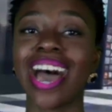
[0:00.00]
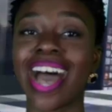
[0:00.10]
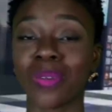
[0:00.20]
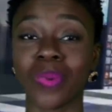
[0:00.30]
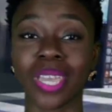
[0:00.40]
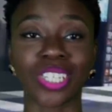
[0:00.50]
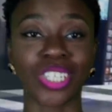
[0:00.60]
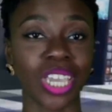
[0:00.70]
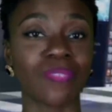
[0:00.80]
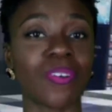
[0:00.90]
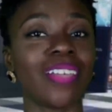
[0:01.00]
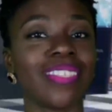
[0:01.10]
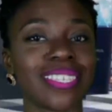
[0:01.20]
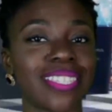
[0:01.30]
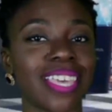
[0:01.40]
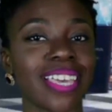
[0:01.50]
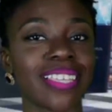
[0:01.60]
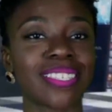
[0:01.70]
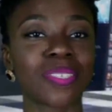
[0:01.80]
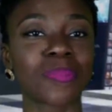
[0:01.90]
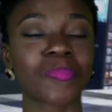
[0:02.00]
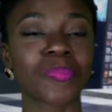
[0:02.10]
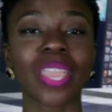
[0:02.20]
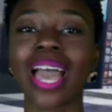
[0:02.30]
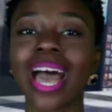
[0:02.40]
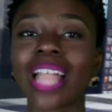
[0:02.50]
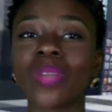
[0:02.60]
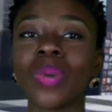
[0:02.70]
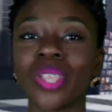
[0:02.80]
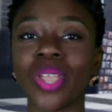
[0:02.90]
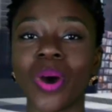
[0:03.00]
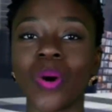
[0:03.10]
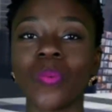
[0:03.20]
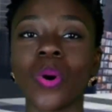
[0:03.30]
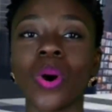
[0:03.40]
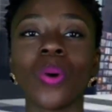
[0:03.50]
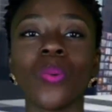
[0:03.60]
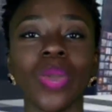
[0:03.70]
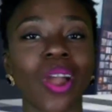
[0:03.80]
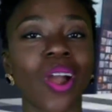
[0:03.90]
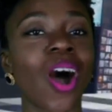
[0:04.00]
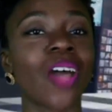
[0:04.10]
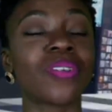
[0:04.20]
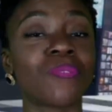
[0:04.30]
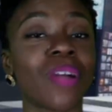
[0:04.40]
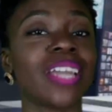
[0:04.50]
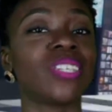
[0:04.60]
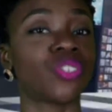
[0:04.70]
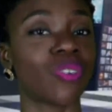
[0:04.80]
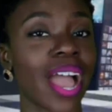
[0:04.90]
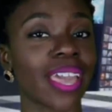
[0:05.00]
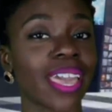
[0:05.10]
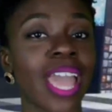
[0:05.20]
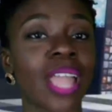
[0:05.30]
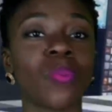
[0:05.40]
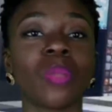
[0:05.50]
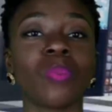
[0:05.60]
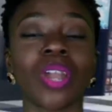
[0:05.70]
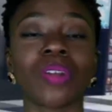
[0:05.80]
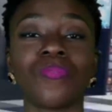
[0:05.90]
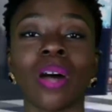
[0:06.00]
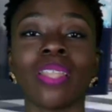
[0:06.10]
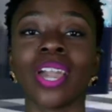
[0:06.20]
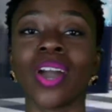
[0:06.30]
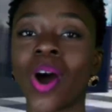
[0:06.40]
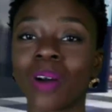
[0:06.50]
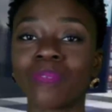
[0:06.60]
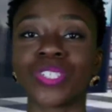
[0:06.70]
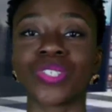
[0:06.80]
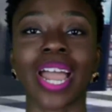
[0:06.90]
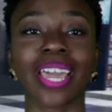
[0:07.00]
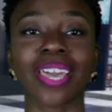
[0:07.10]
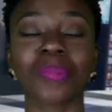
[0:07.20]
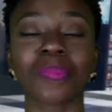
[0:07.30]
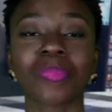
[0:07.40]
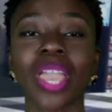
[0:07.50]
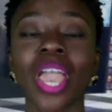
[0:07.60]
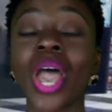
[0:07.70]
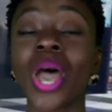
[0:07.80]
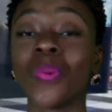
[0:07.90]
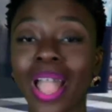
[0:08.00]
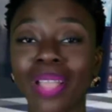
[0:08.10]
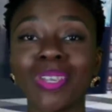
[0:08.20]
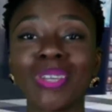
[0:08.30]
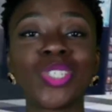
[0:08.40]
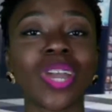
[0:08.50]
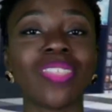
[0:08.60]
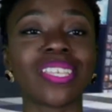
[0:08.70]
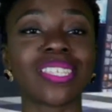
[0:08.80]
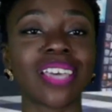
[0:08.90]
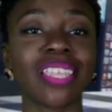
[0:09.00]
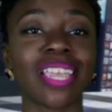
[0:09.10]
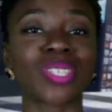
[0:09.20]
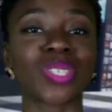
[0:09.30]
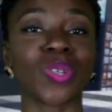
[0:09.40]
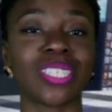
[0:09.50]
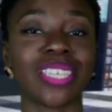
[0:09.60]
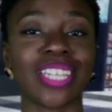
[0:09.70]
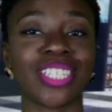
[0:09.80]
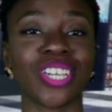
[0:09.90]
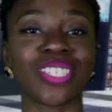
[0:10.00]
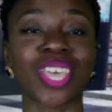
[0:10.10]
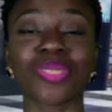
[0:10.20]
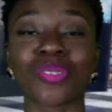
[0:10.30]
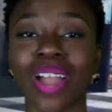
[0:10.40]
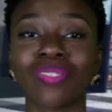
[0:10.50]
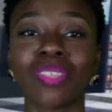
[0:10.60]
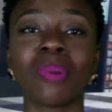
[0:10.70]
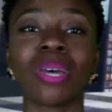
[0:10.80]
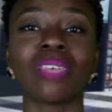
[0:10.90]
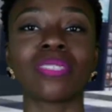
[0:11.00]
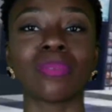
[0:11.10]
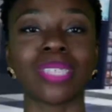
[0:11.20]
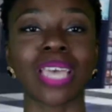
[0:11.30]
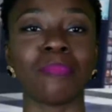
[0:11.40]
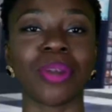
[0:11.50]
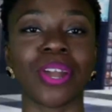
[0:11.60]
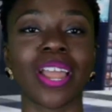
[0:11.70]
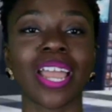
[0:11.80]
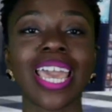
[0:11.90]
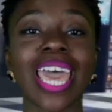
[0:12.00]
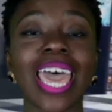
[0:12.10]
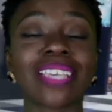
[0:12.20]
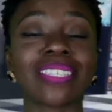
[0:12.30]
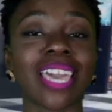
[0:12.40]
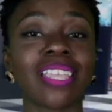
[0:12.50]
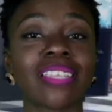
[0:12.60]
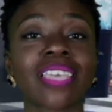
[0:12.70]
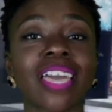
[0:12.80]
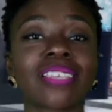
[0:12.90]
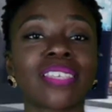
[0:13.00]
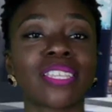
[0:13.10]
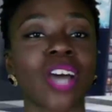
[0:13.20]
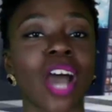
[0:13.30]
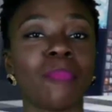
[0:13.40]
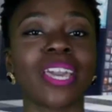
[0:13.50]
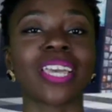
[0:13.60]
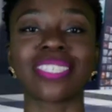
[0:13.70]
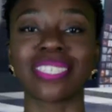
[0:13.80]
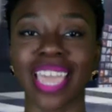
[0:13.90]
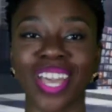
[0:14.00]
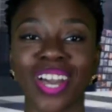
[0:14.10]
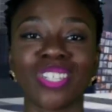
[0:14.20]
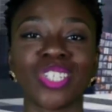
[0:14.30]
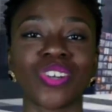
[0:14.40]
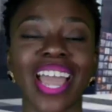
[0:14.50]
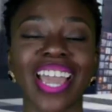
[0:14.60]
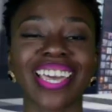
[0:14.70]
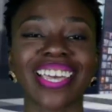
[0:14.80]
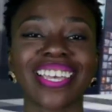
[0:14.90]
How do we achieve all these things? How do we know we are on the right track and when we are falling off track? Why don't you join the Sunday school sessions throughout the month of September as they discuss the topic Staying on Track.